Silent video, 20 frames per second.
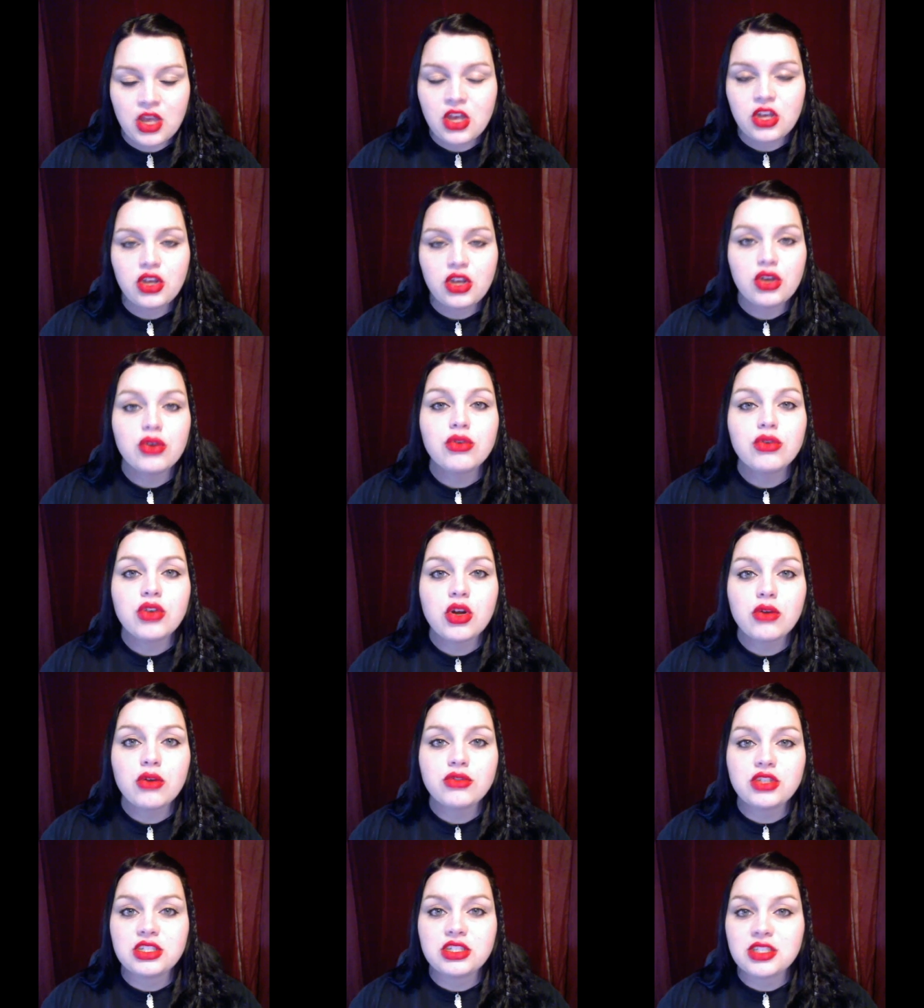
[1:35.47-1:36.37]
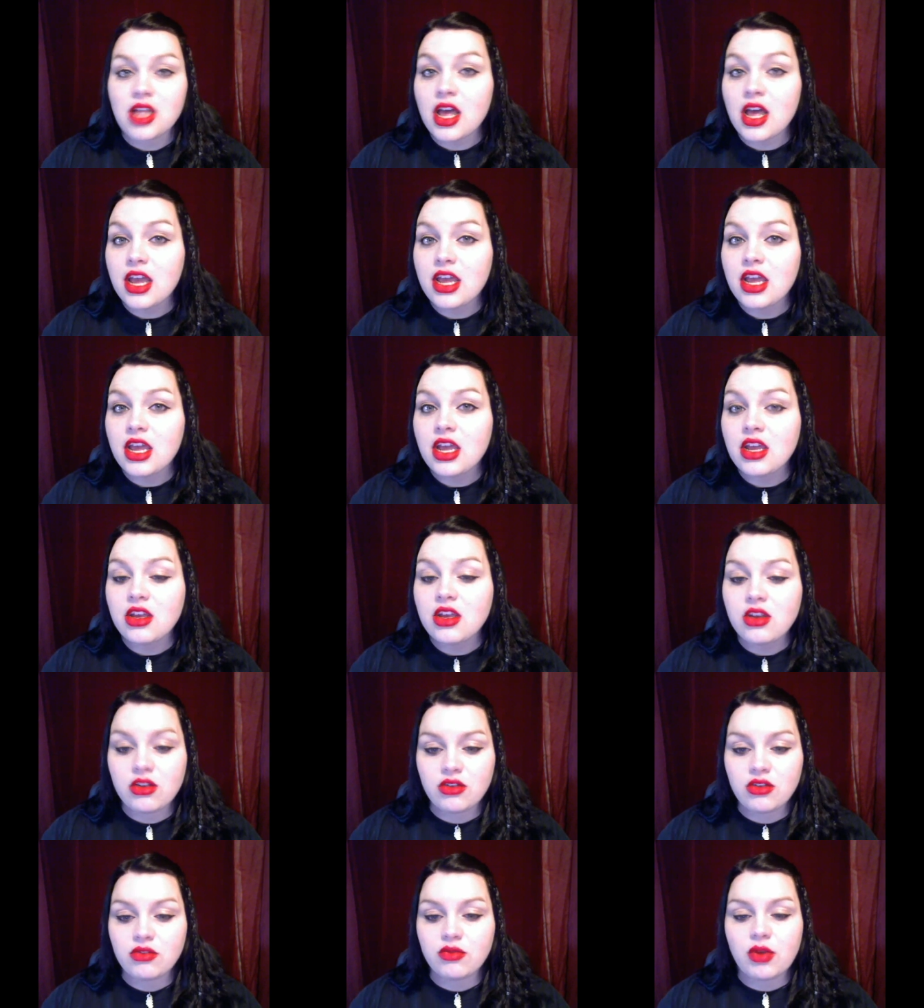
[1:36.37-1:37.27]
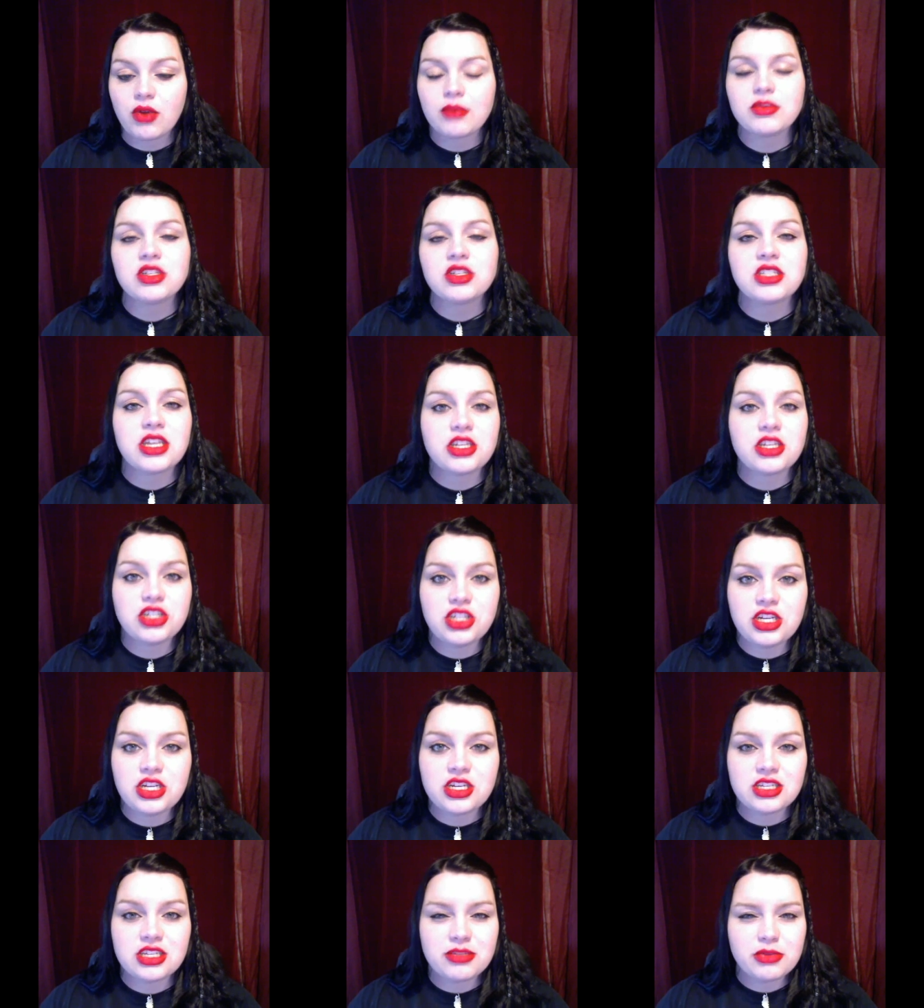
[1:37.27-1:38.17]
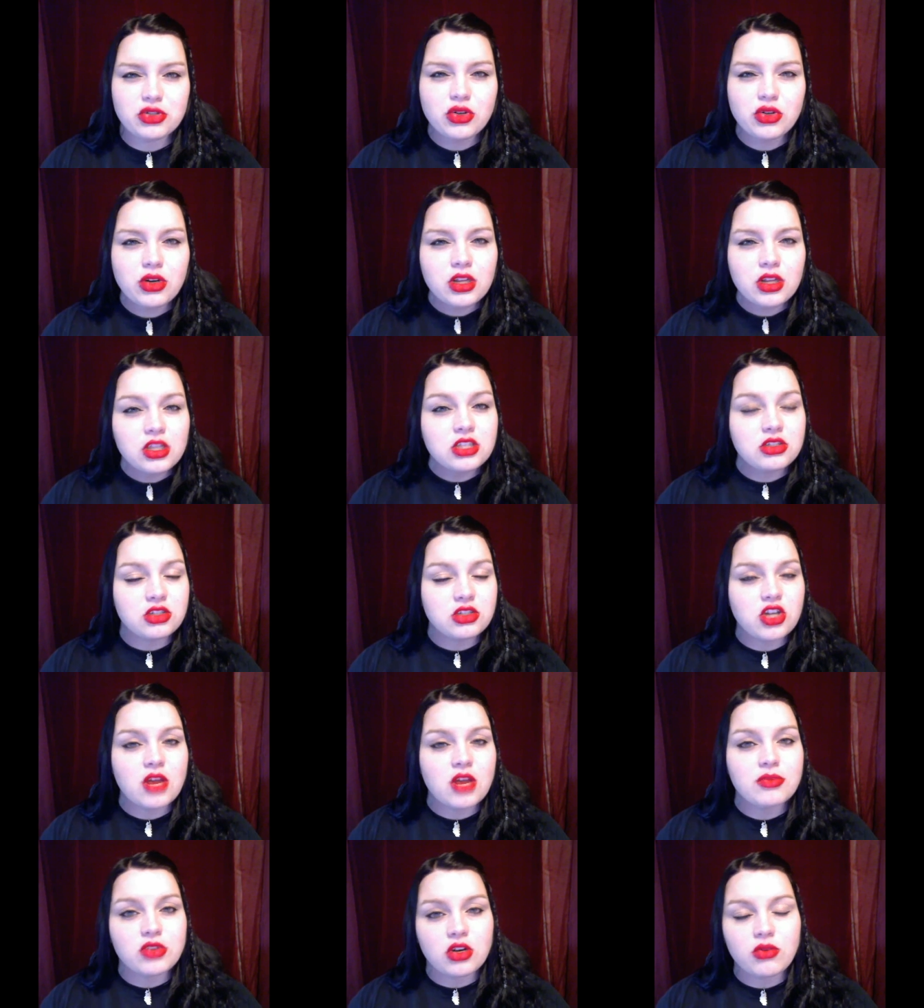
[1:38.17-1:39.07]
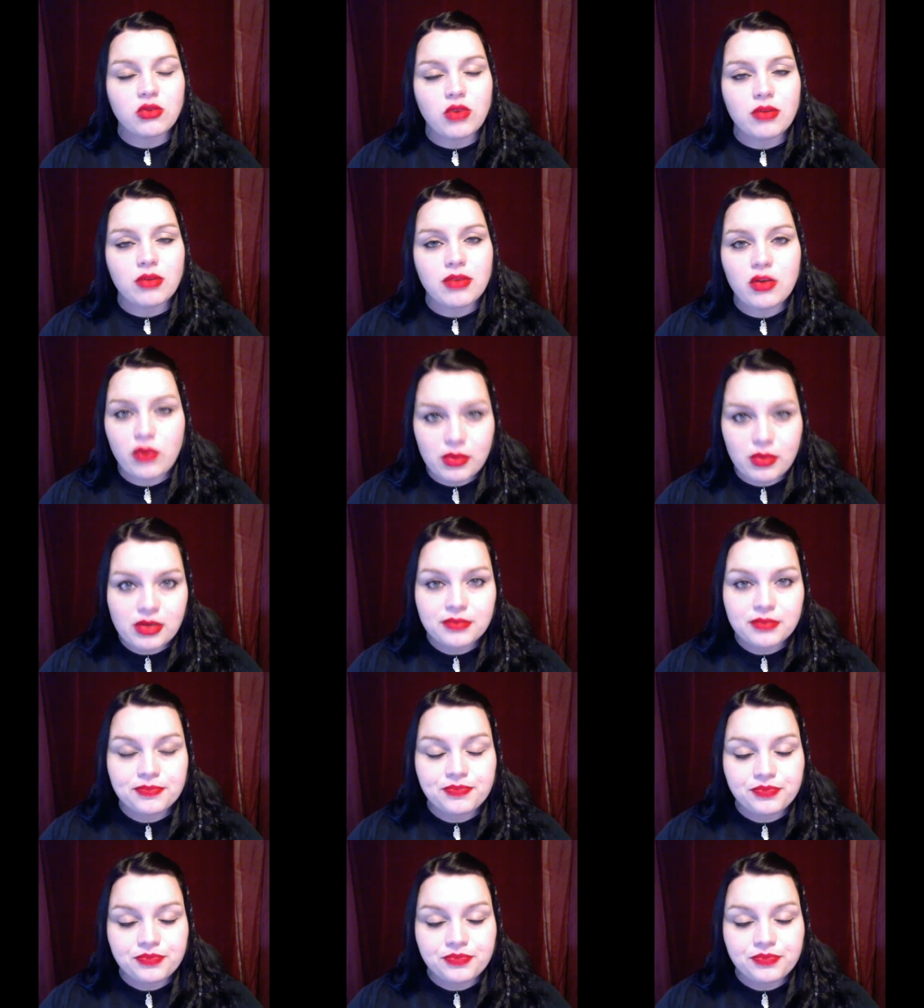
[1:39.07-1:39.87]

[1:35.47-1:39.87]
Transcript: You don't know if she's lying. Well, I'm just saying she, because the majority of these shops are run by women.